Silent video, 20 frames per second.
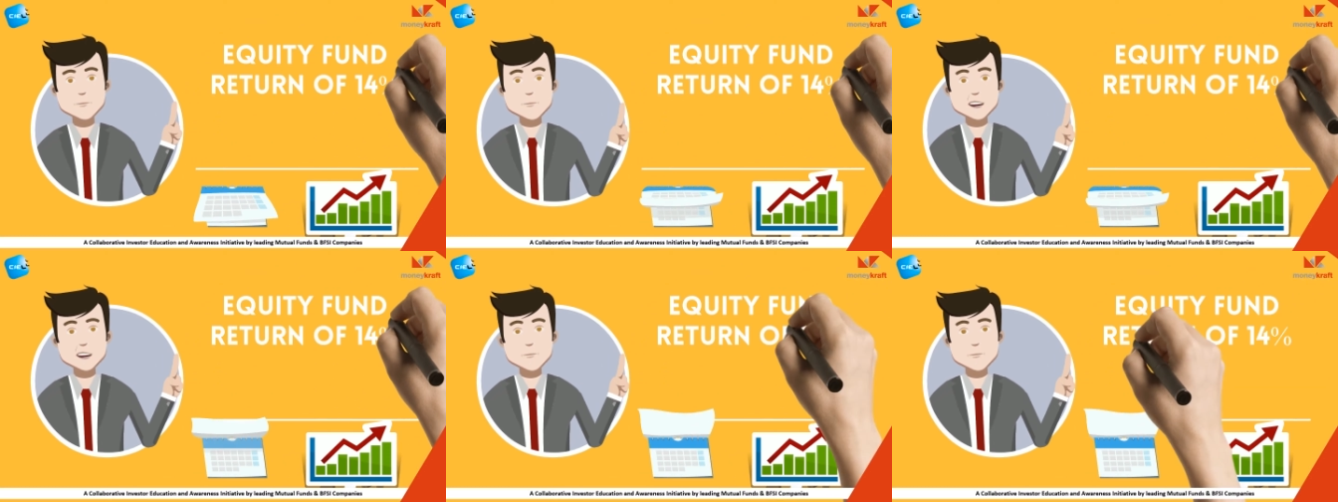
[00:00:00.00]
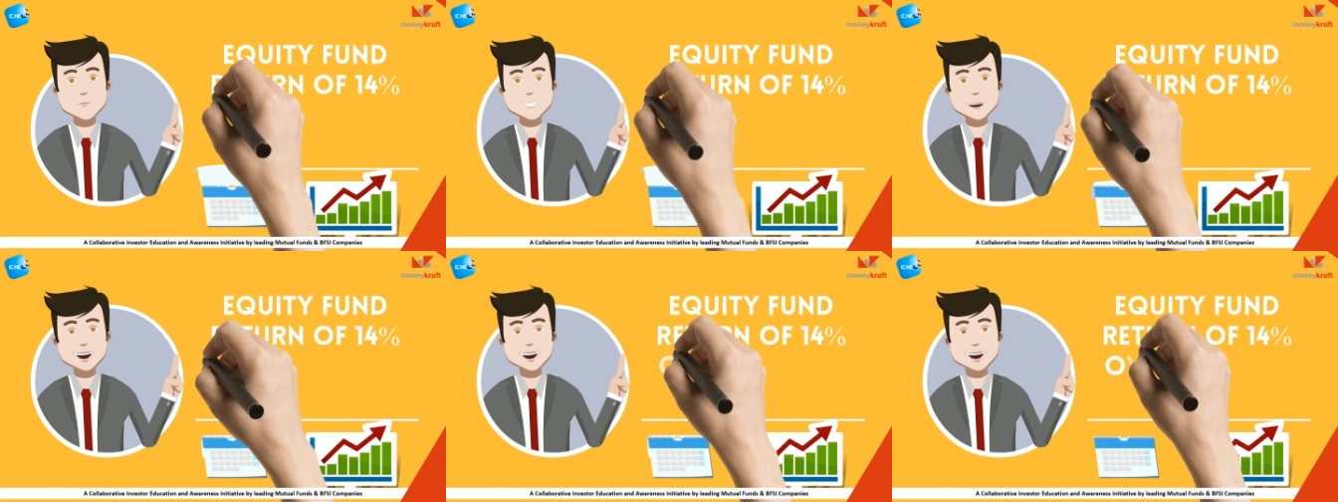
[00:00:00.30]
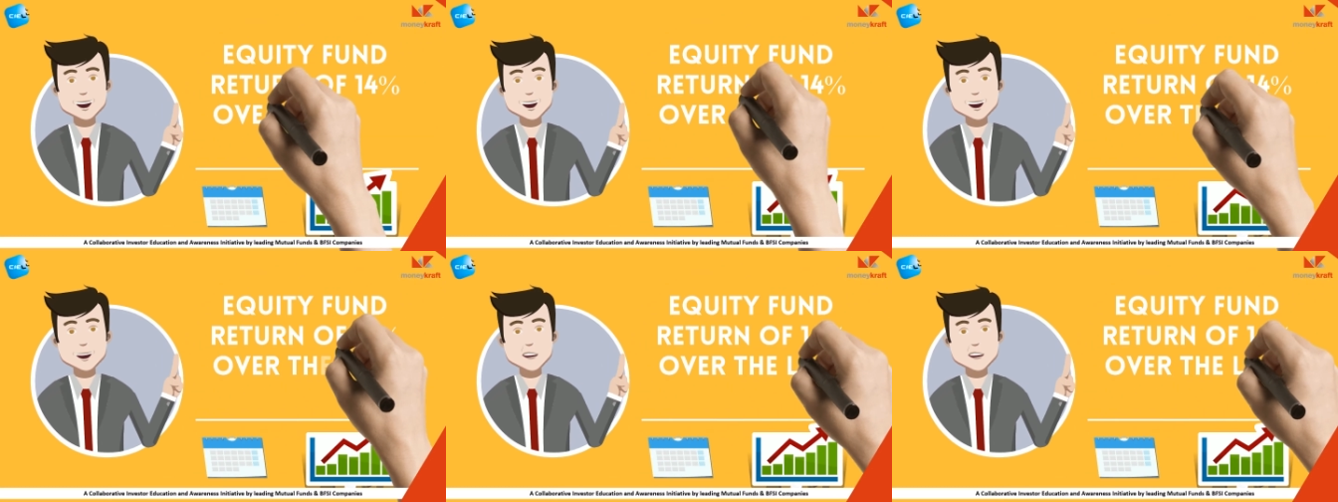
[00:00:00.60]

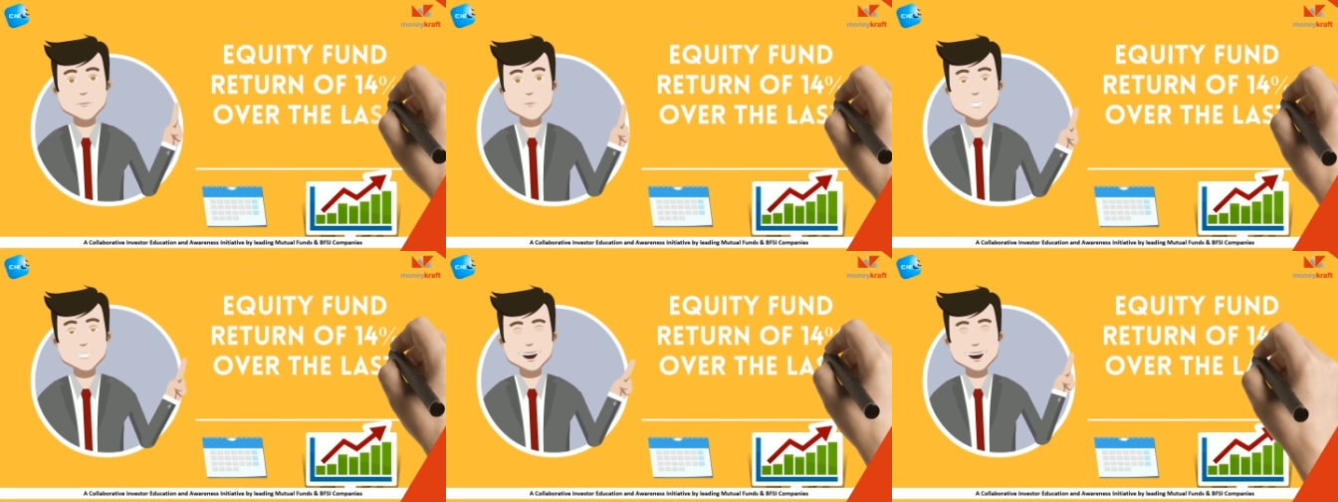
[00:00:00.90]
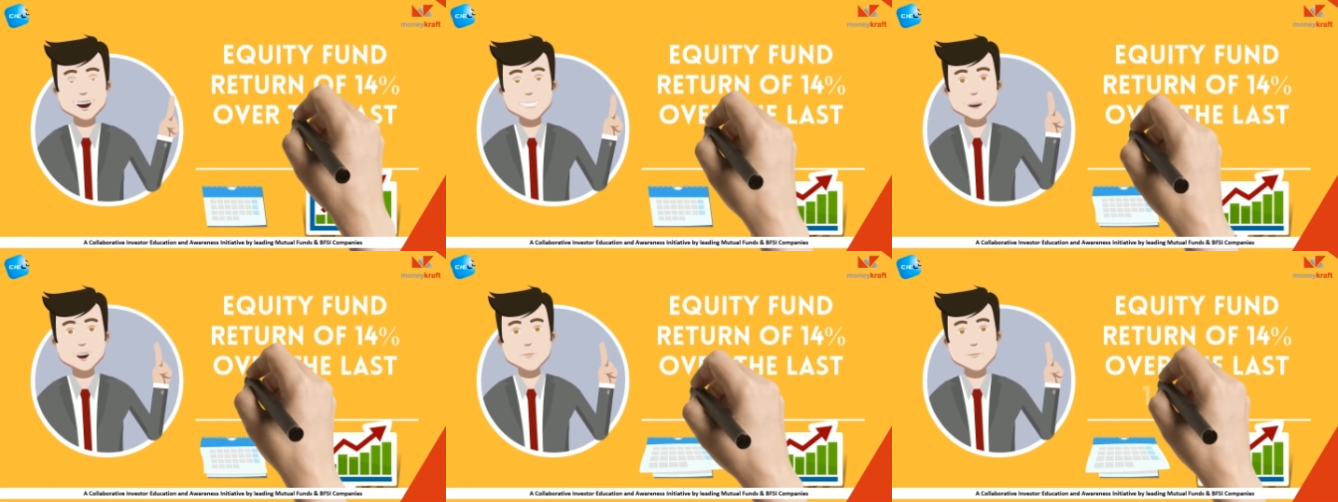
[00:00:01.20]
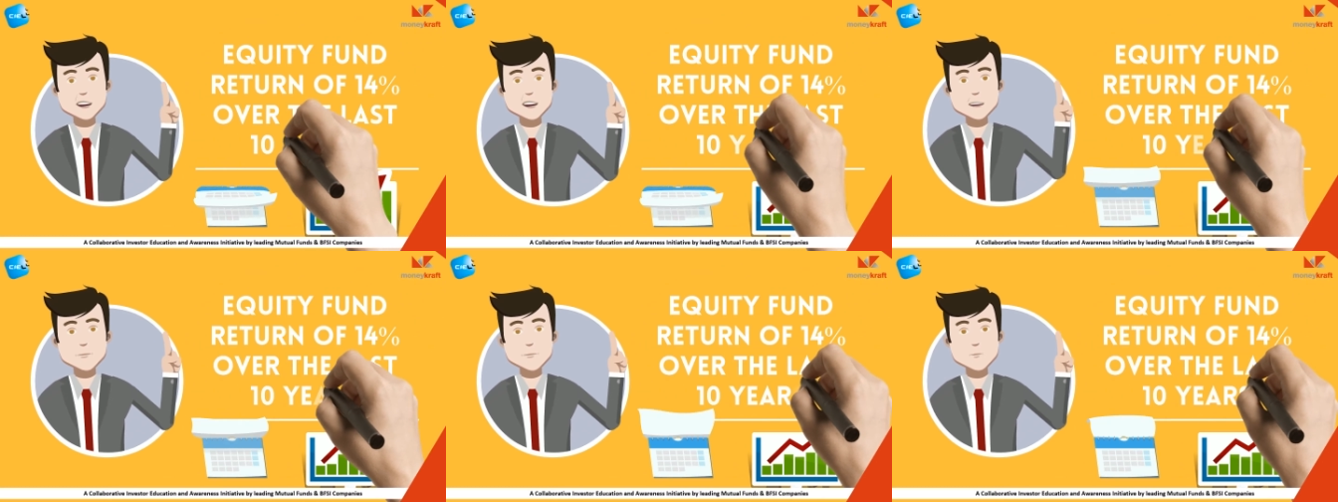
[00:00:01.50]
14% over the last
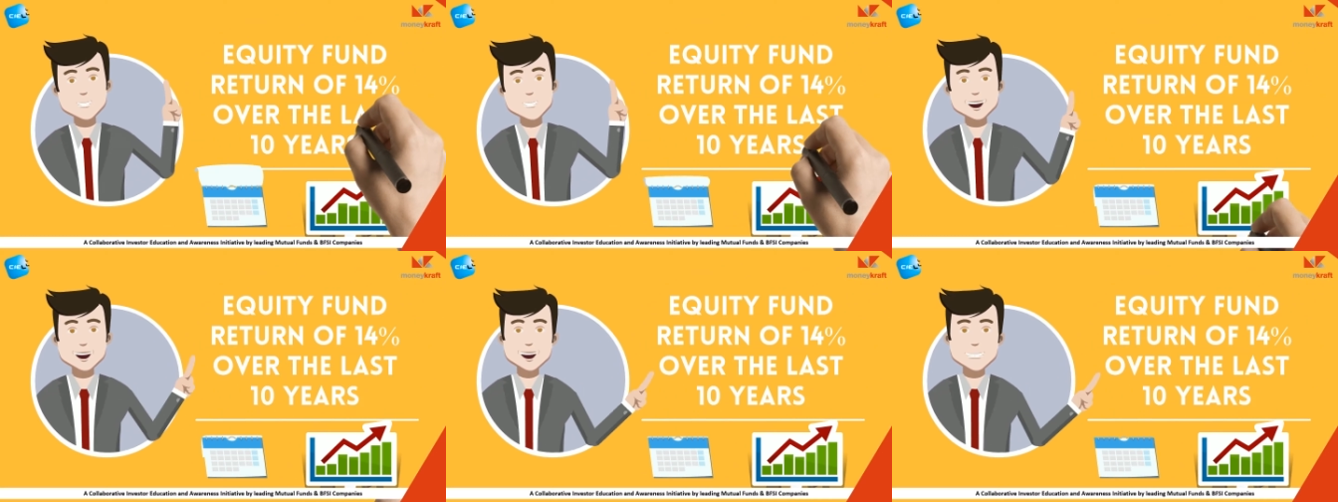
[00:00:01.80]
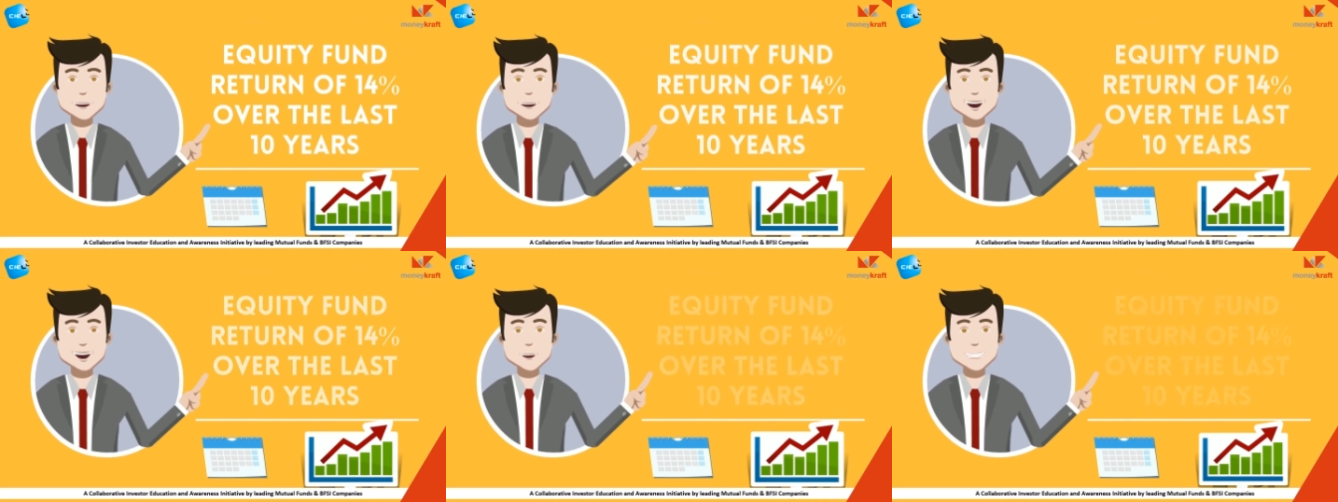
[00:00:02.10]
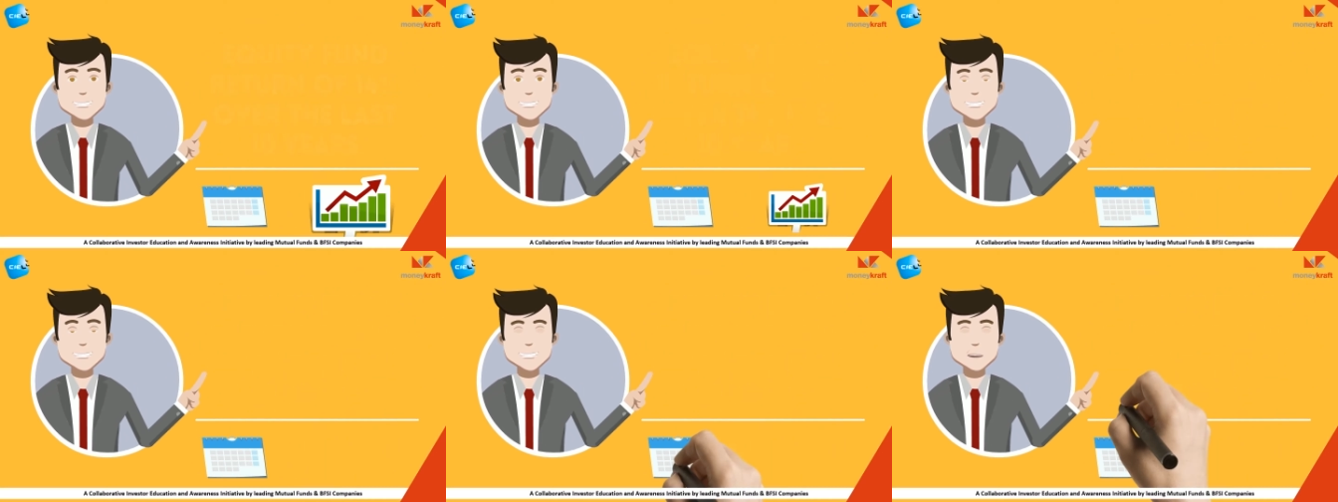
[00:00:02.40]
10 years and a debt
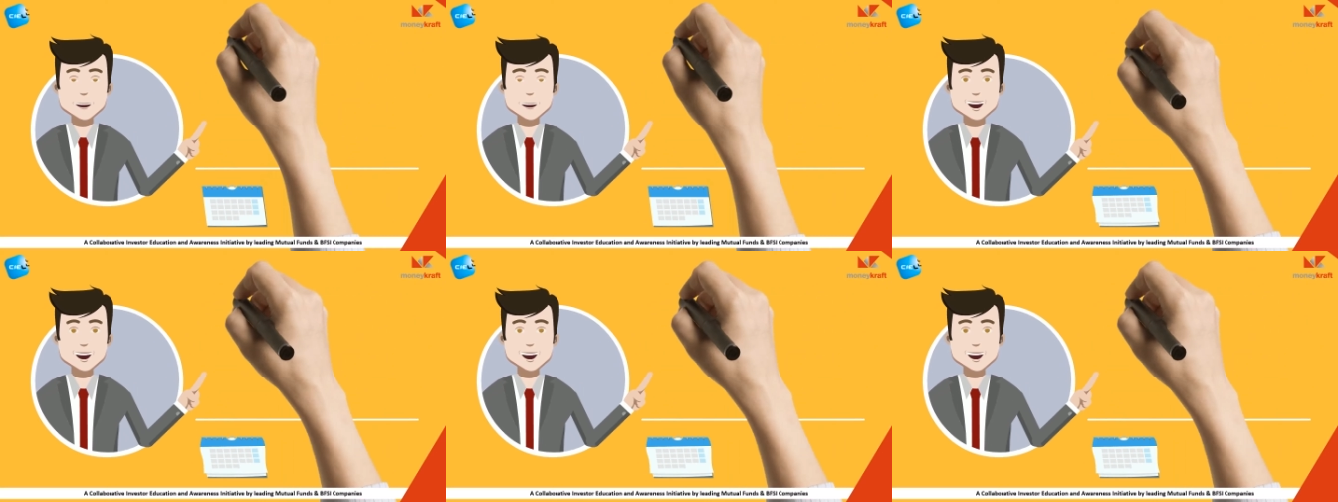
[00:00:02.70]
fund that